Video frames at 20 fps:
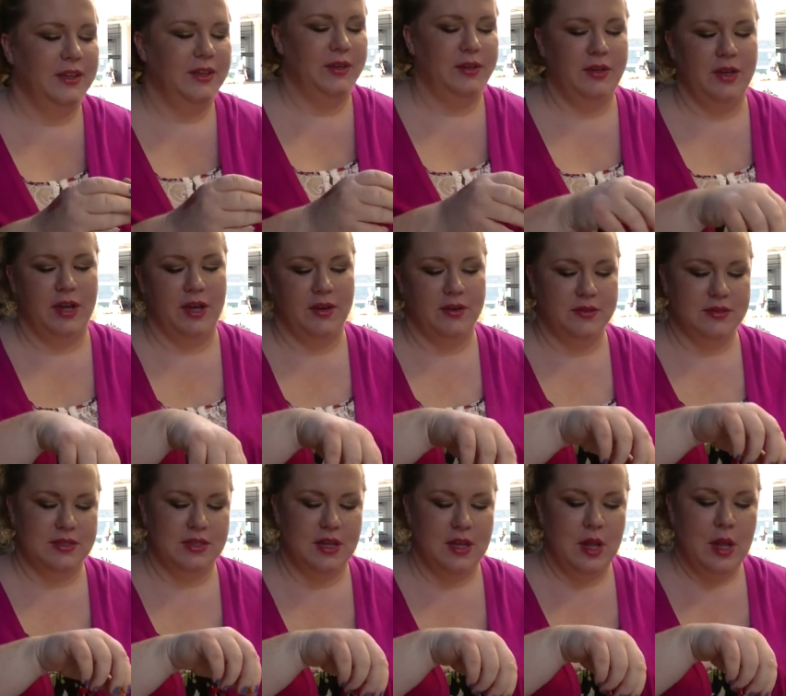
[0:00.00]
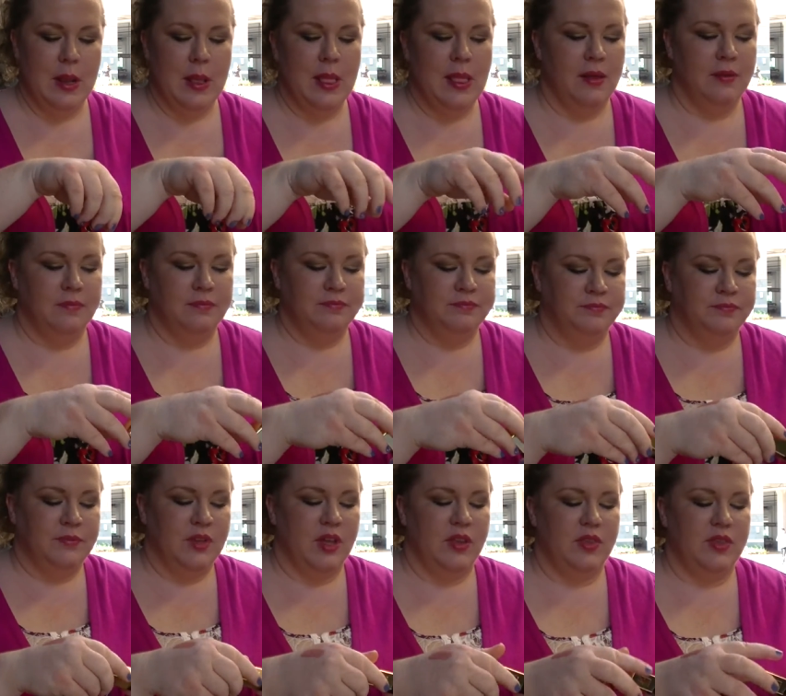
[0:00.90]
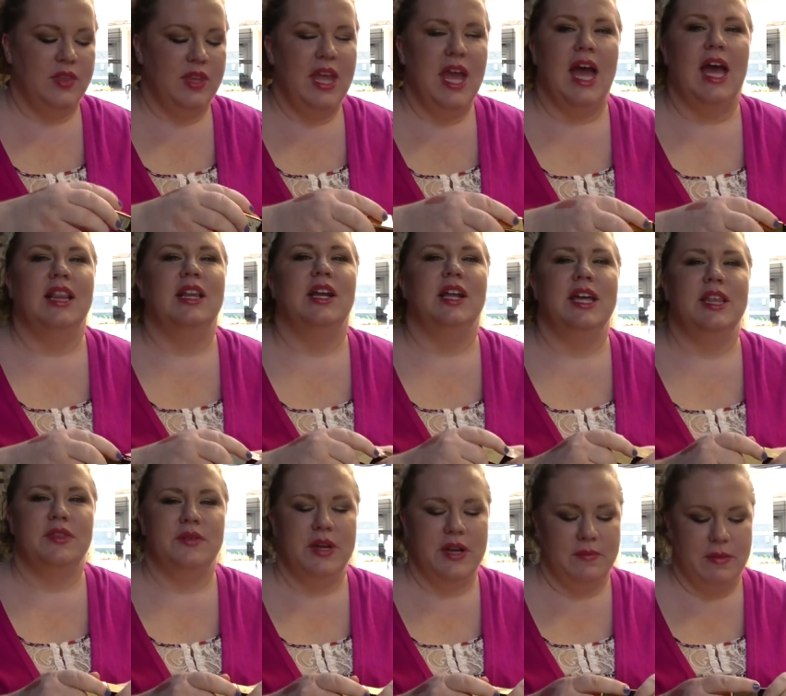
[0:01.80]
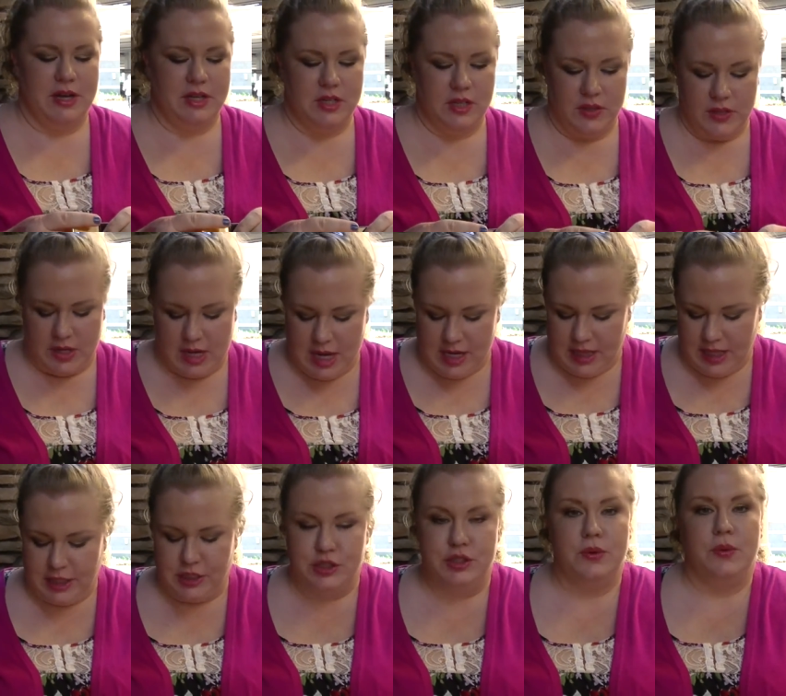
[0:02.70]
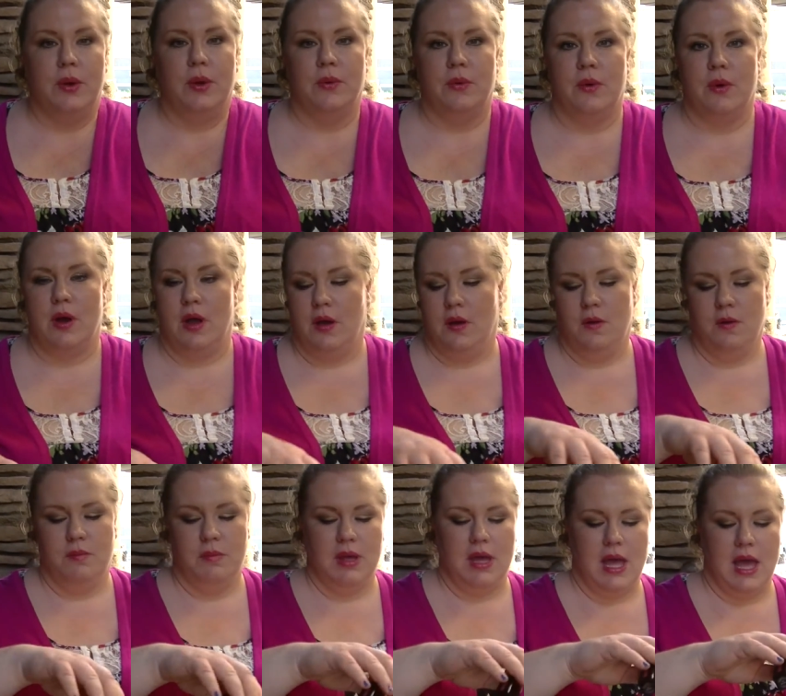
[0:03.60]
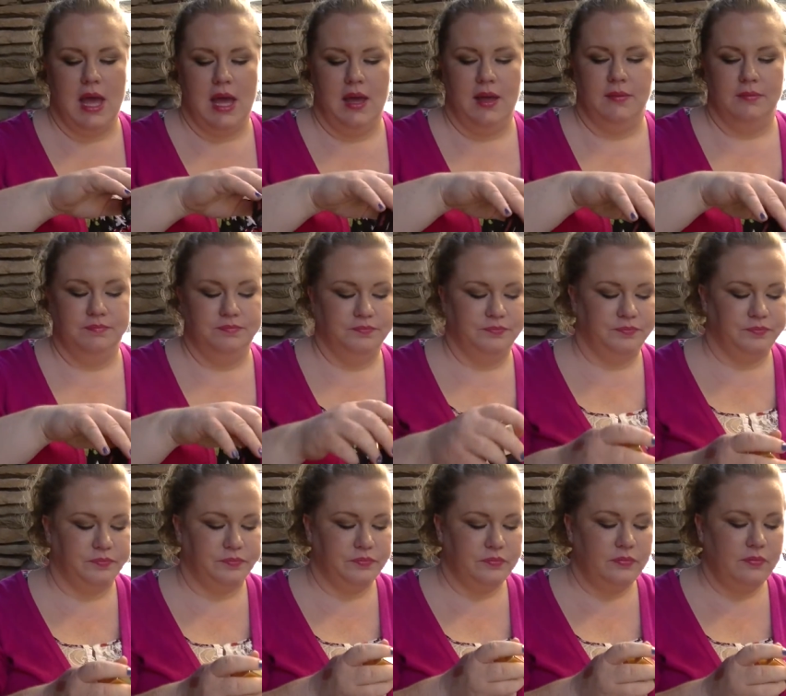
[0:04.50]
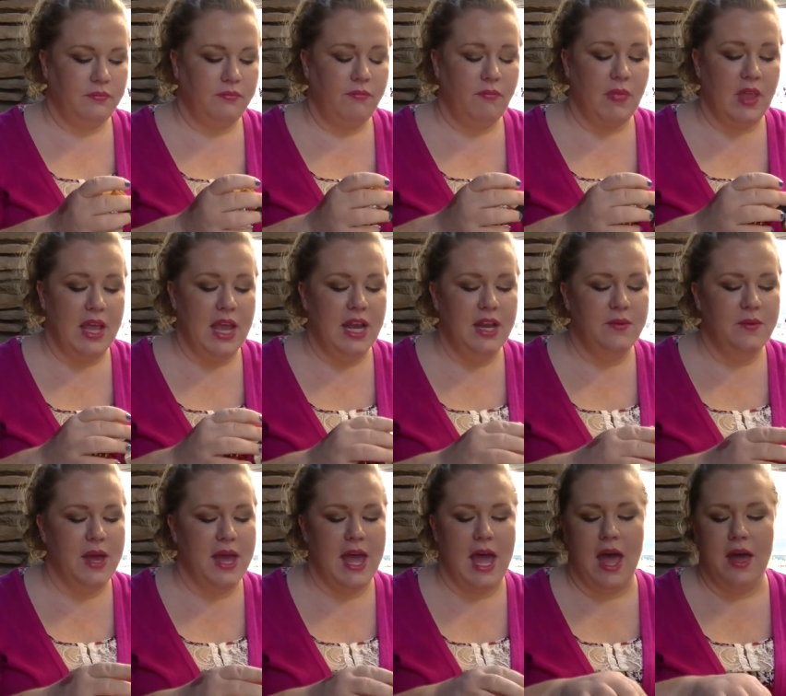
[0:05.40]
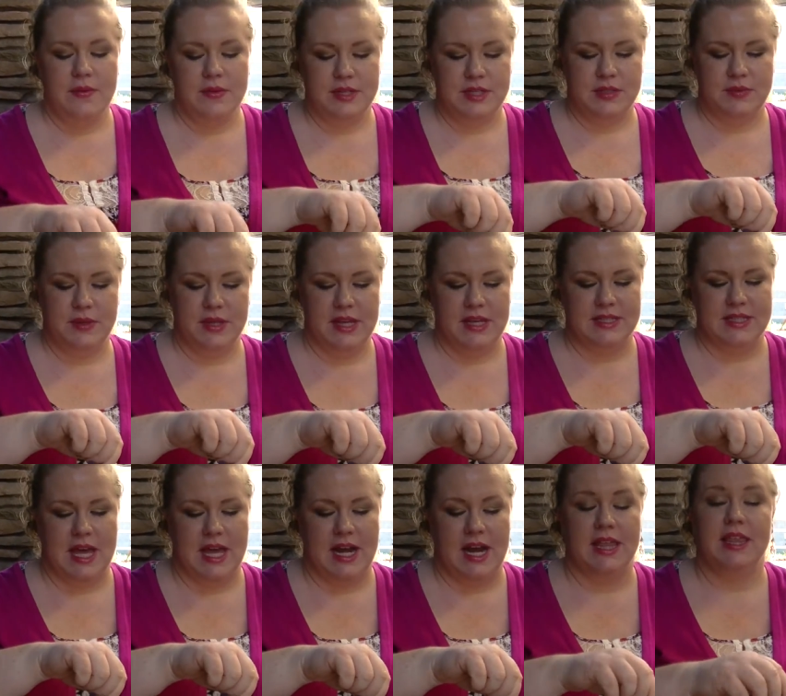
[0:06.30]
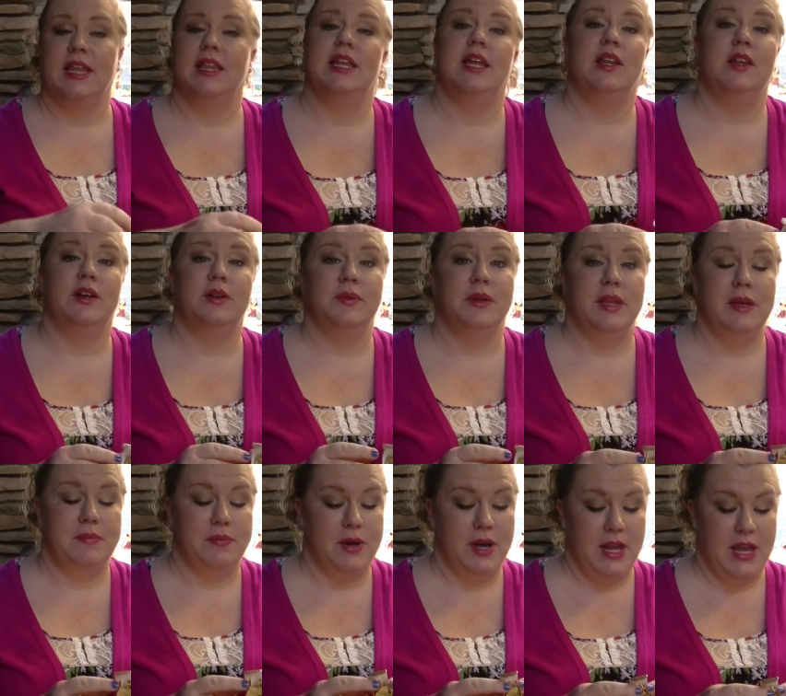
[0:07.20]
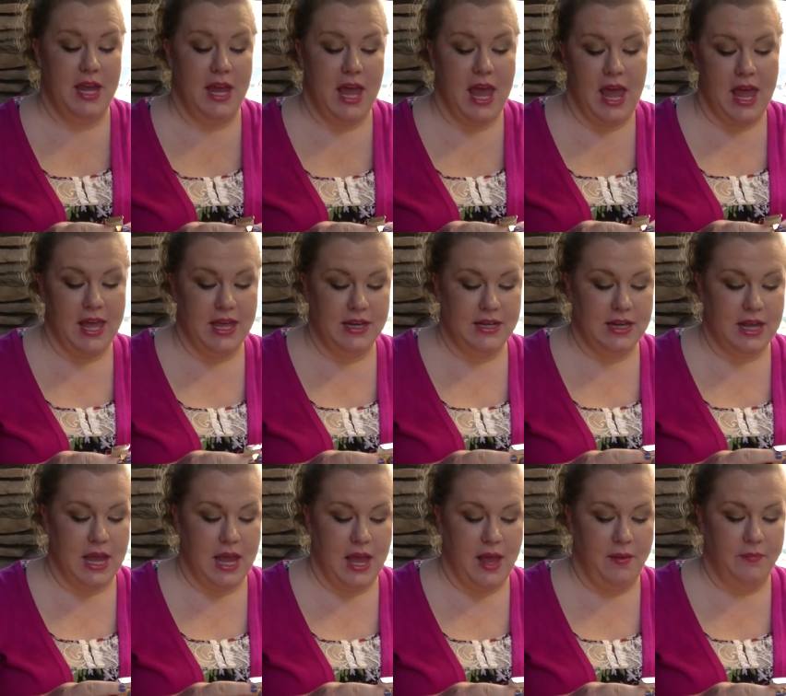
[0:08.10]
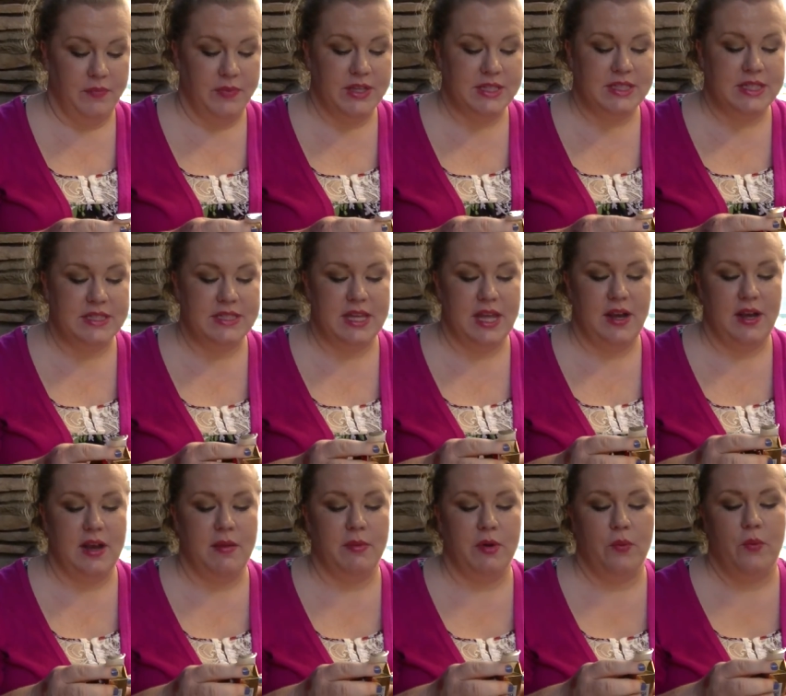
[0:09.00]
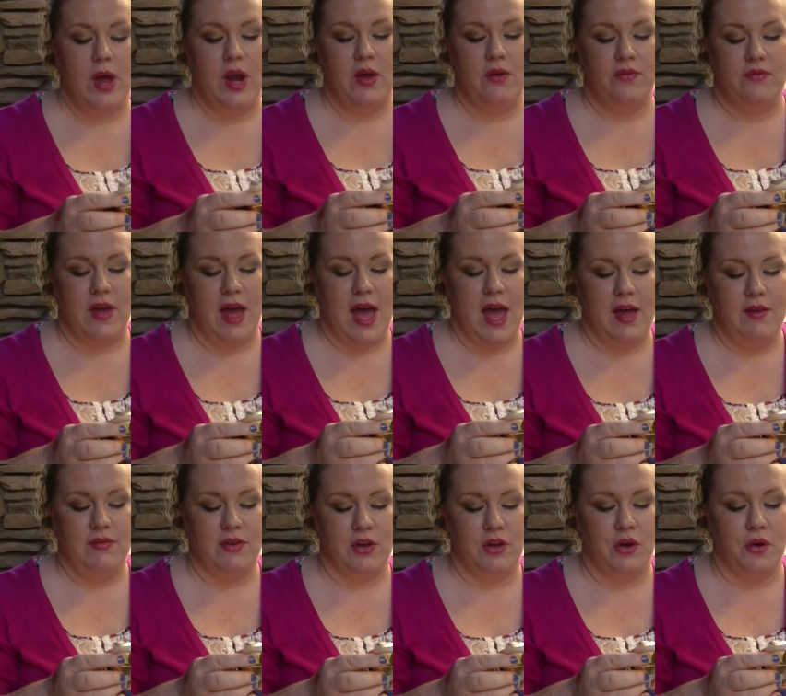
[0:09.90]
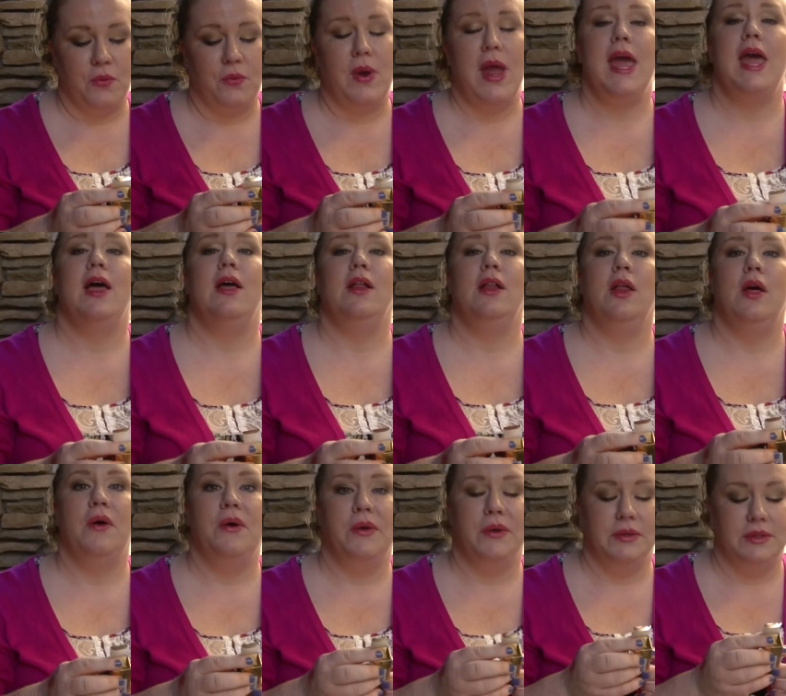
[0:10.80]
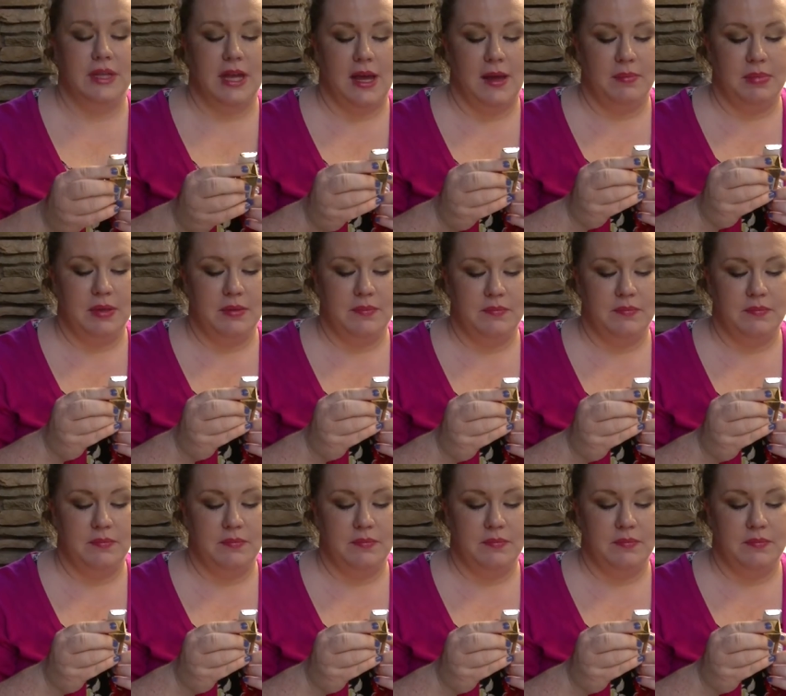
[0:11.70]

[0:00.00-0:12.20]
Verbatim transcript: Who knows? They're like three-dimensional. Yeah, they're like three-dimensional. They're kind of like duochrome. Um, anyway, I was just really excited. I thought they looked really pretty, and um, this is in number 105, Hold Holdup.